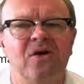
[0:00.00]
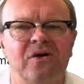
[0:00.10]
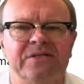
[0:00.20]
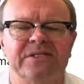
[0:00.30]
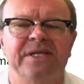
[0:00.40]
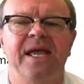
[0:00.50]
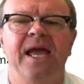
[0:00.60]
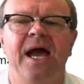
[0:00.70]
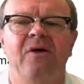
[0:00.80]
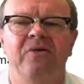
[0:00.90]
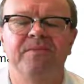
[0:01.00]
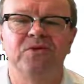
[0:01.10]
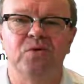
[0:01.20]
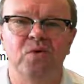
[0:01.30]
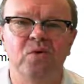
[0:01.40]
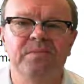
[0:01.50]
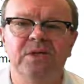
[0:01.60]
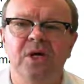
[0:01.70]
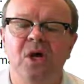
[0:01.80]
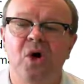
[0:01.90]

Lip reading: costs are absorbed